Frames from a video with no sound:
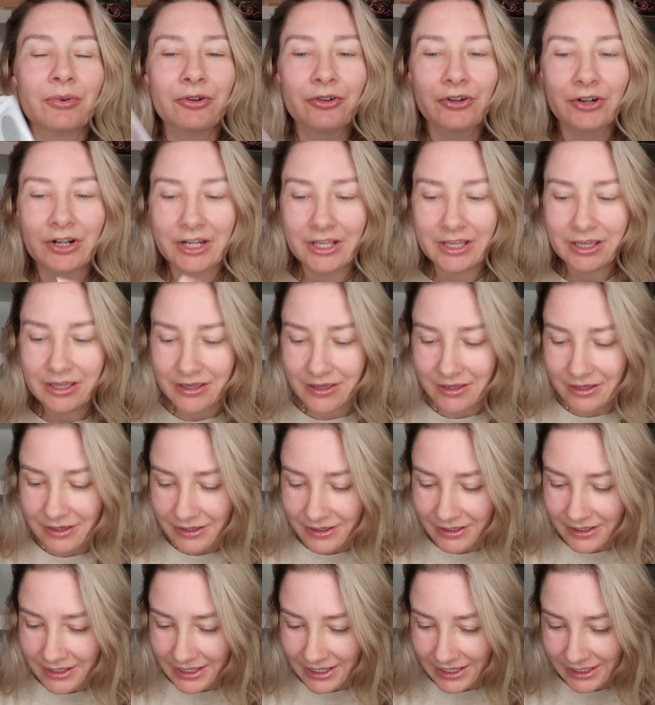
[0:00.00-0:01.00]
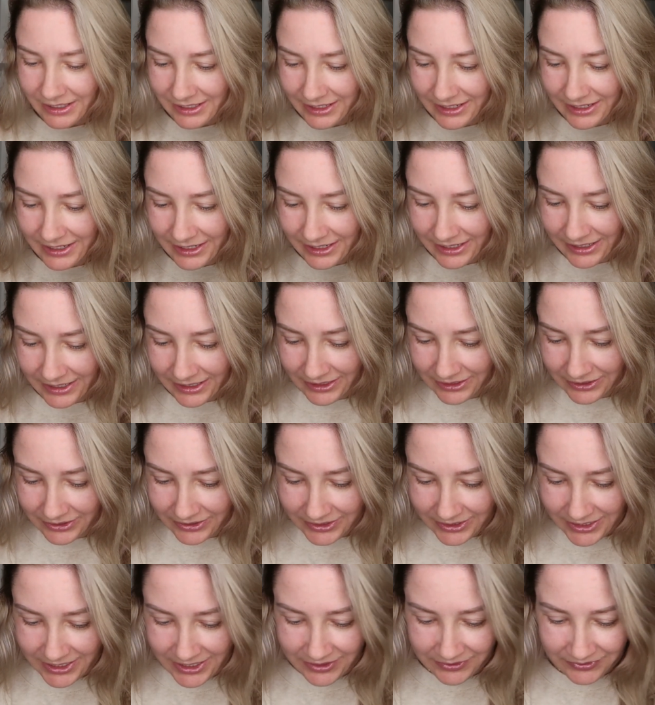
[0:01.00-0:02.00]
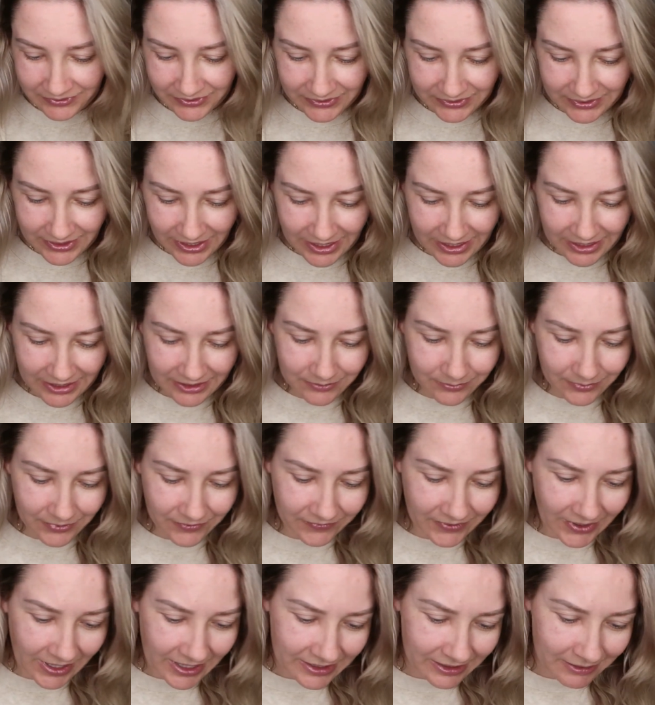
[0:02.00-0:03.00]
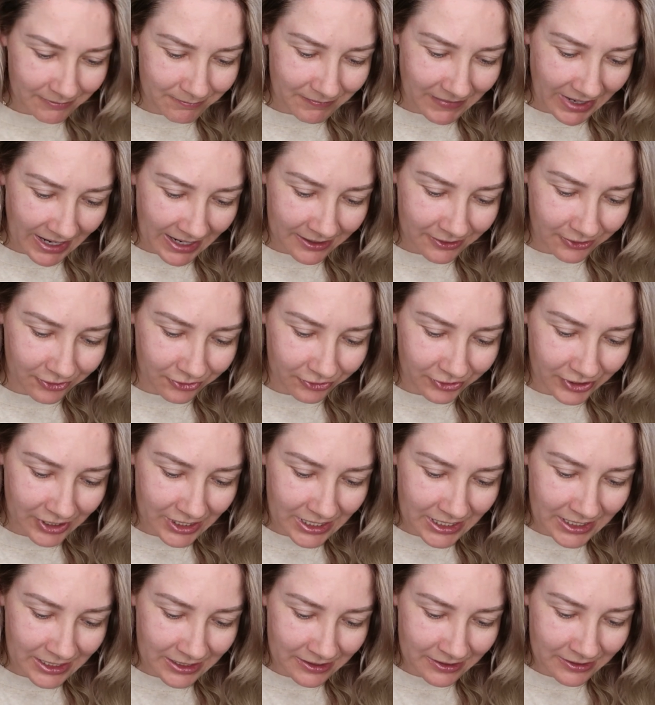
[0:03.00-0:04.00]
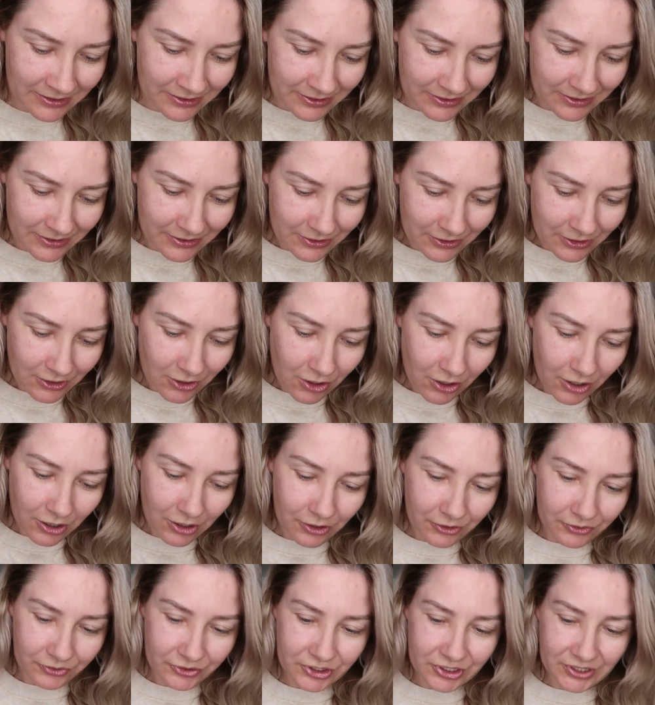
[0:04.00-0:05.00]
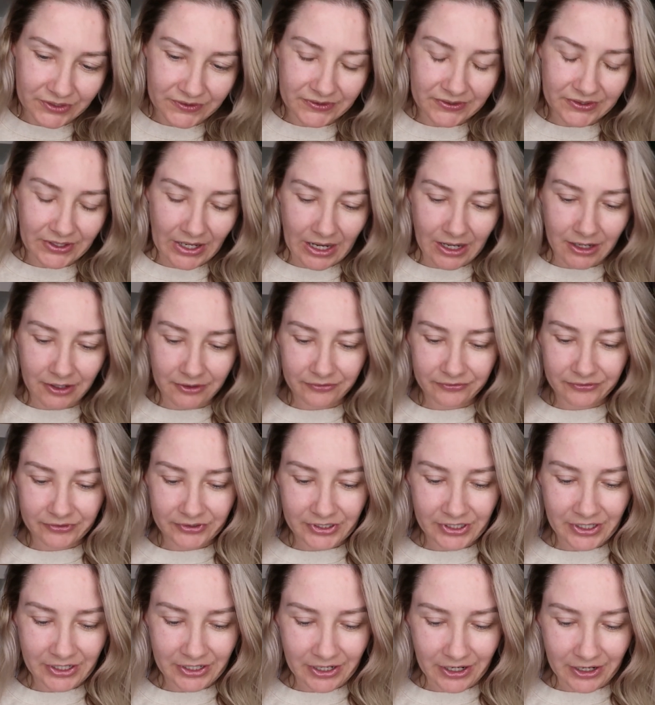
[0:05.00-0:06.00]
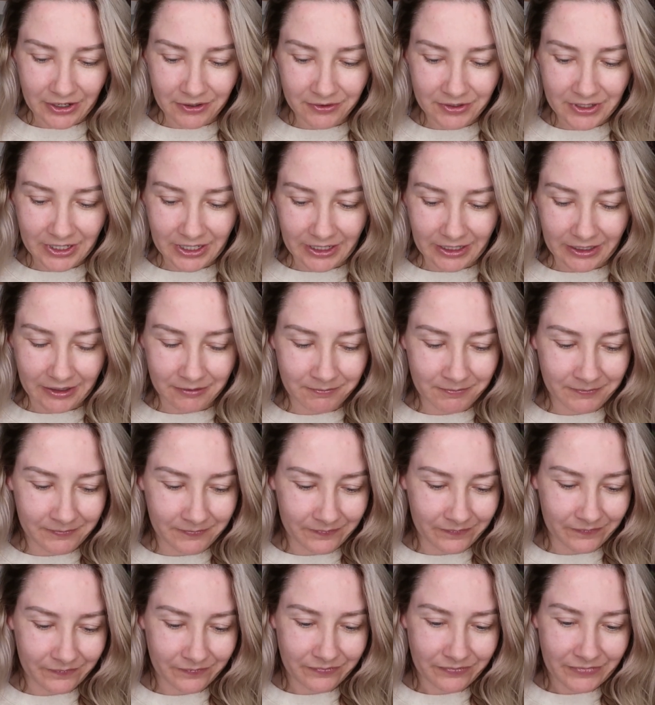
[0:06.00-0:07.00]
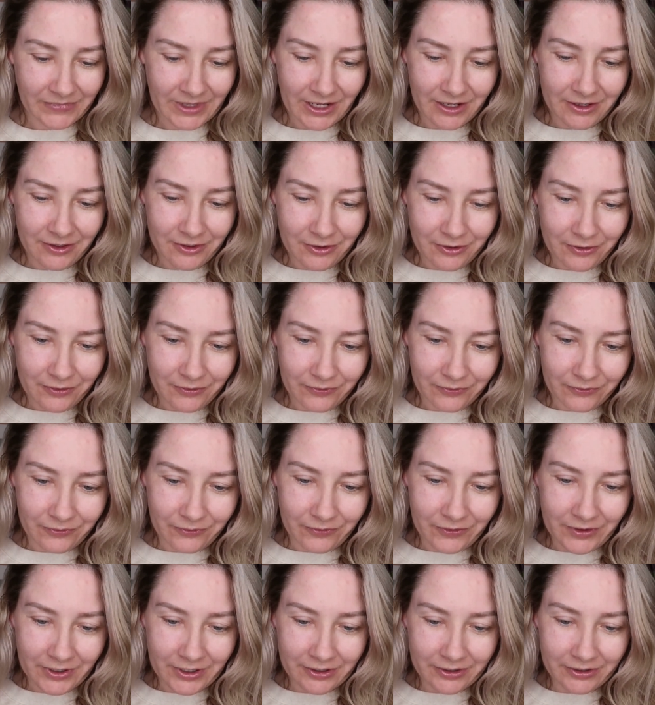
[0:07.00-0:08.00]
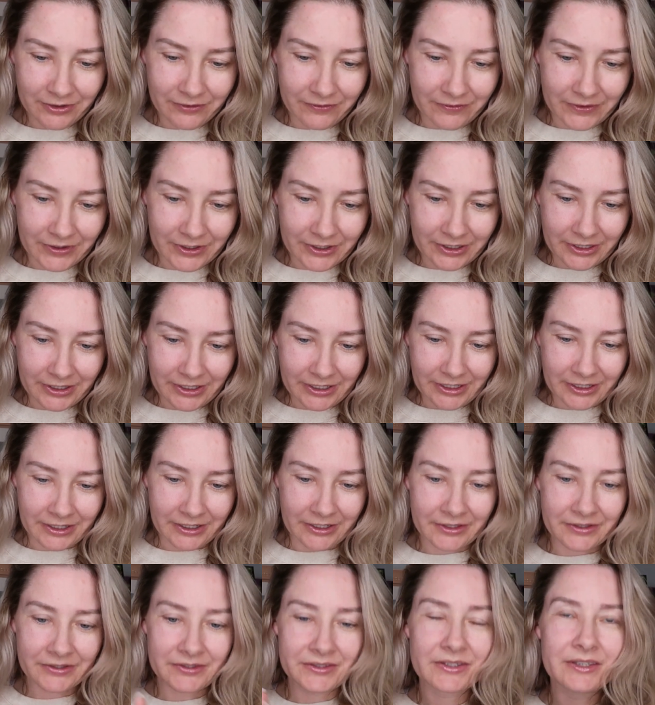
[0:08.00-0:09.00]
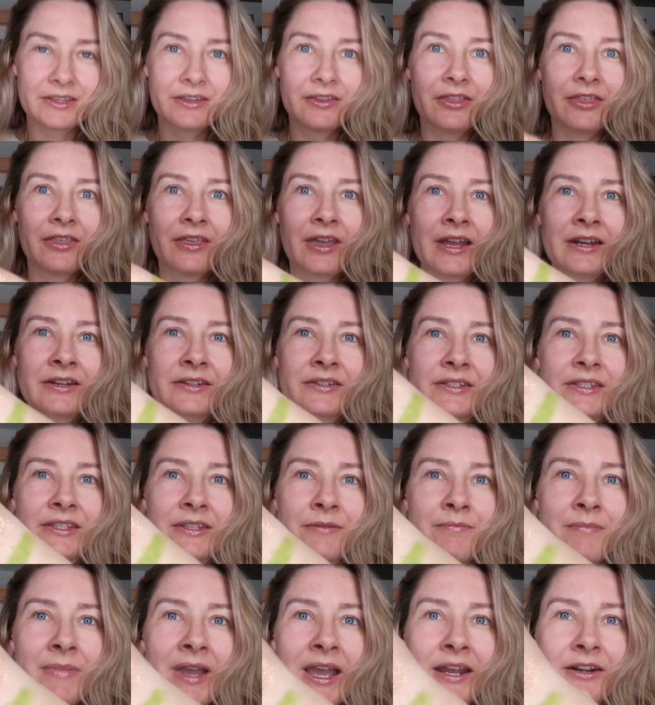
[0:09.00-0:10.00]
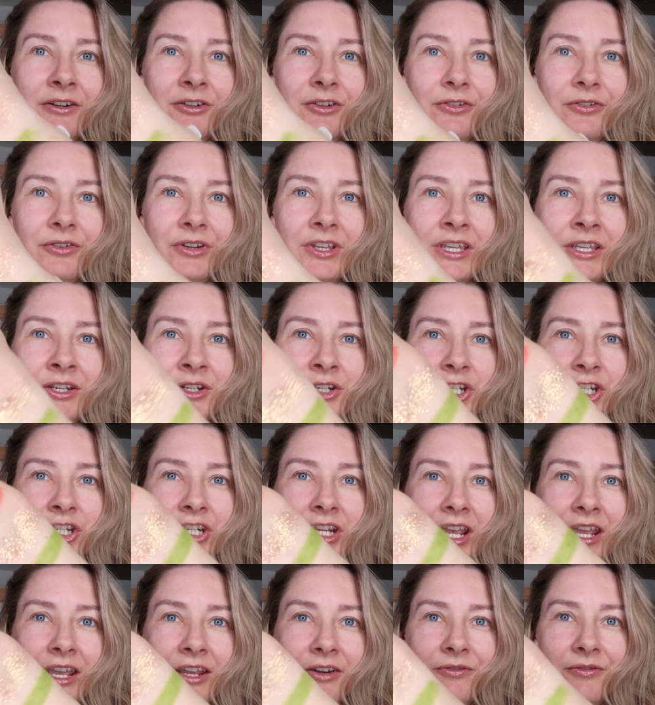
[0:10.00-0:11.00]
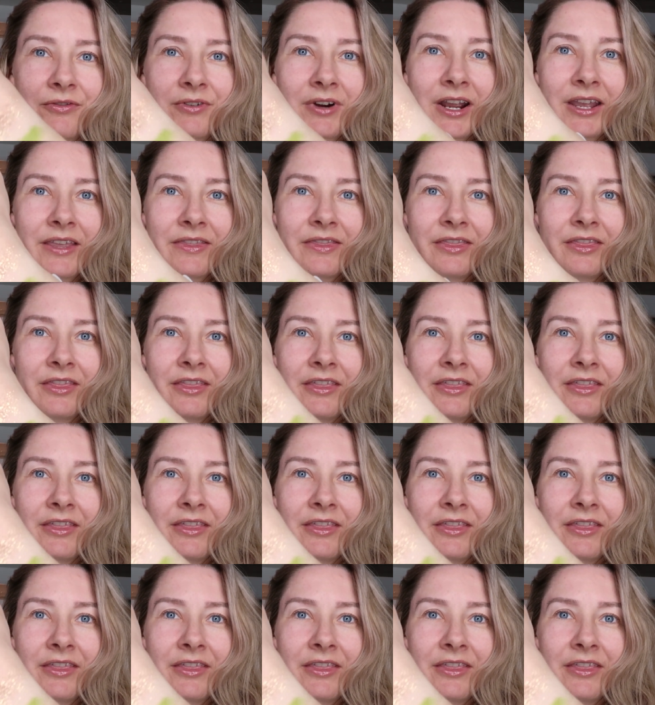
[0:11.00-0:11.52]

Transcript: pretty. And inside we've got a matte green. Oh, she's soft, okay. Very, very nice. That is the matte green shade right